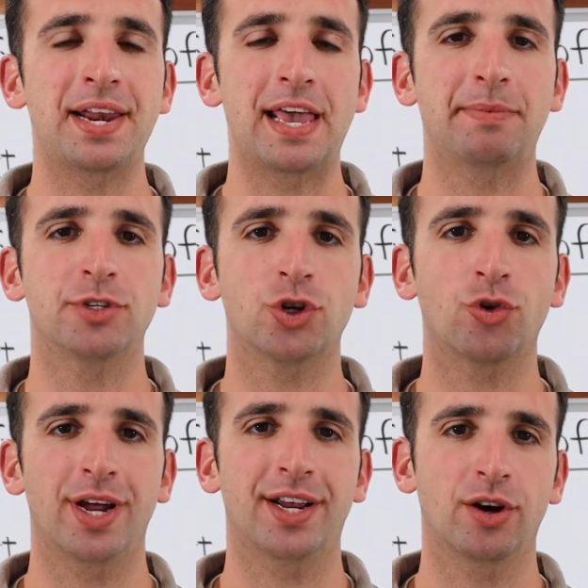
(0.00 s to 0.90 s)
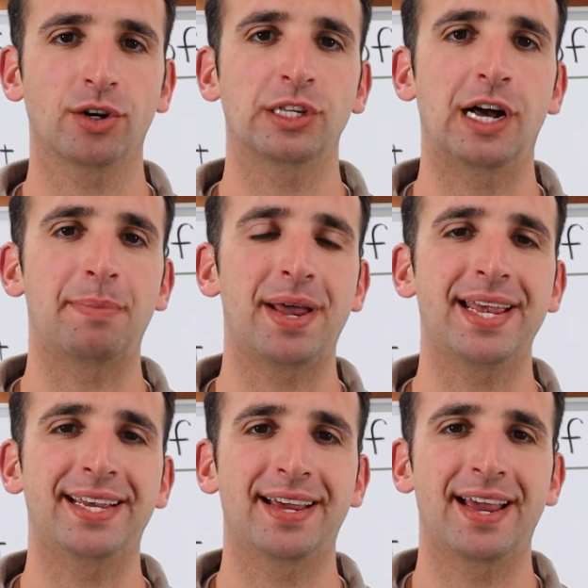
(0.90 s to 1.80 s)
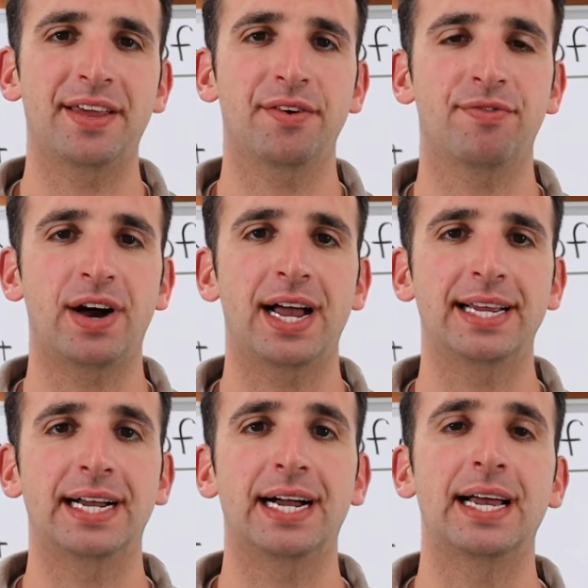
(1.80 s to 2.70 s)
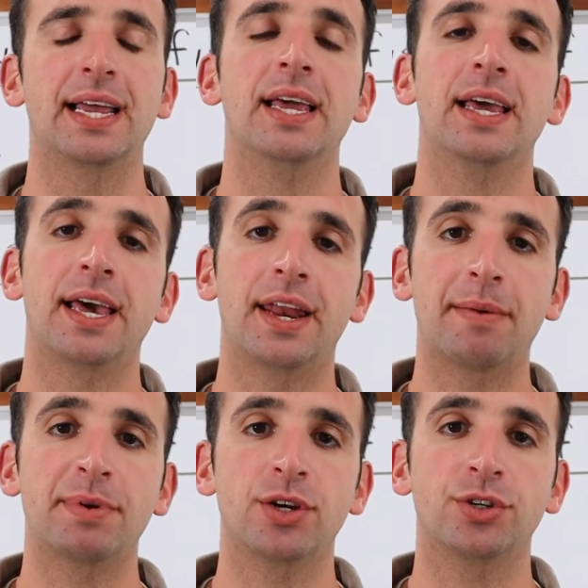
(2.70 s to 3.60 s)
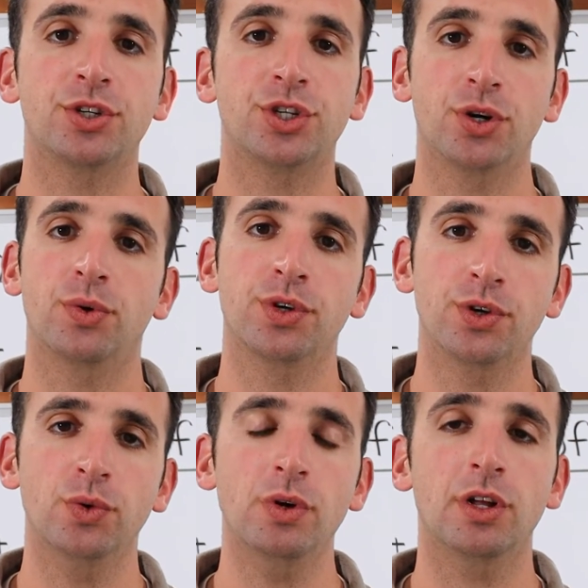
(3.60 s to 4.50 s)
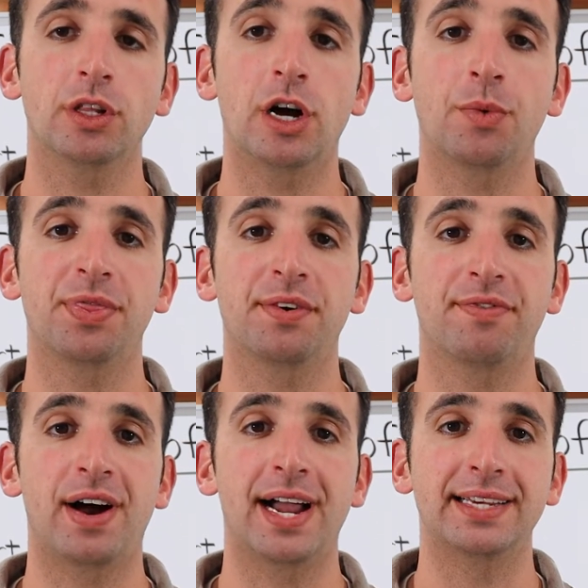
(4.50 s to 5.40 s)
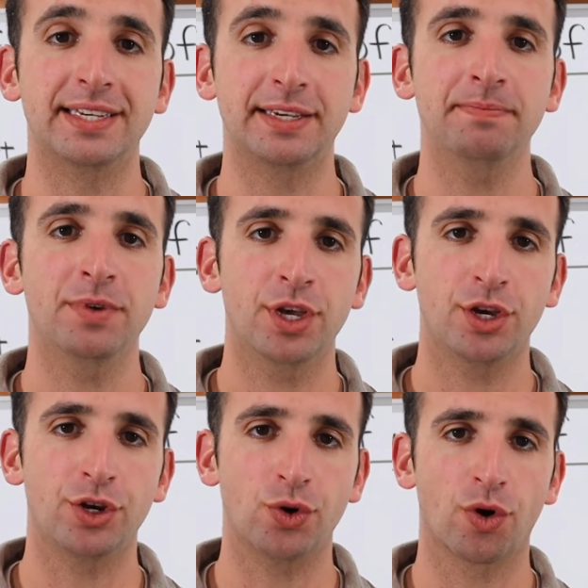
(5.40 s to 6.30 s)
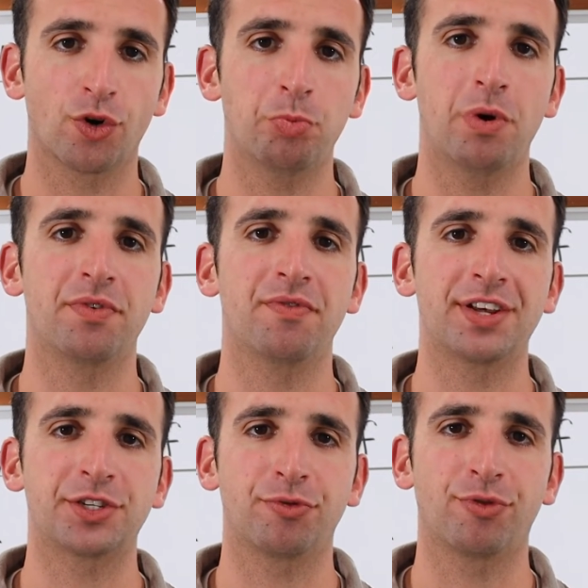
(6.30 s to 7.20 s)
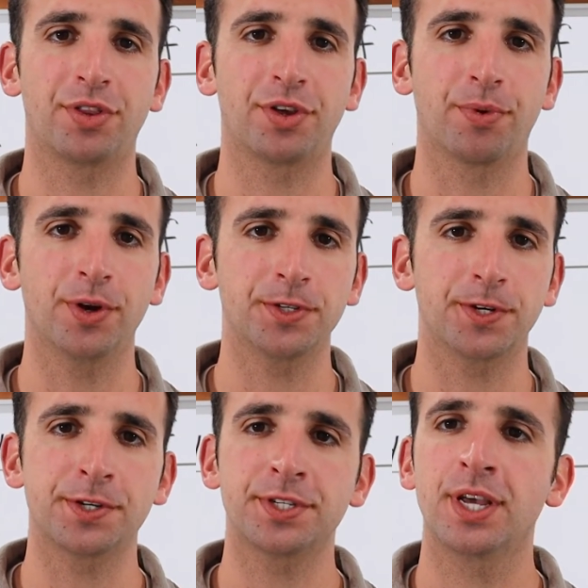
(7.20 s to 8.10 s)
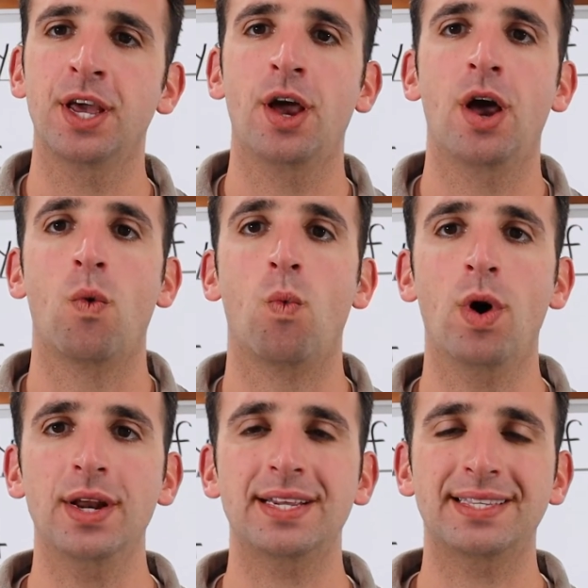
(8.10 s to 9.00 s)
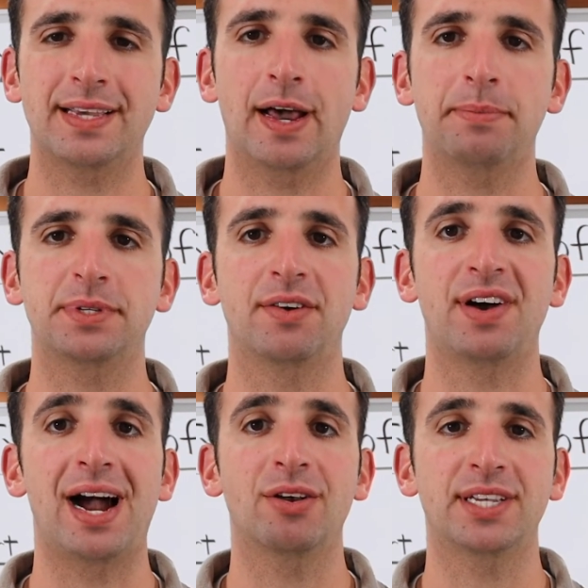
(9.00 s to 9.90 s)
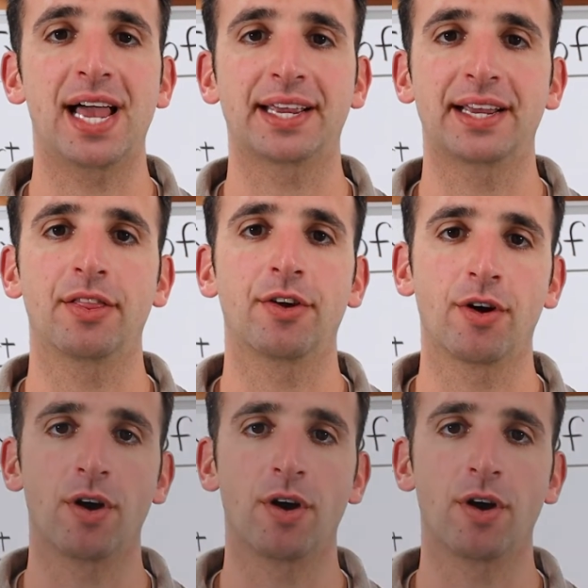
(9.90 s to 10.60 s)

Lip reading: name is Craig Curelop, aka the FI Guy, and I'm here to show you, along with the FI team, your group of investor-friendly realtors, what types of house hacking there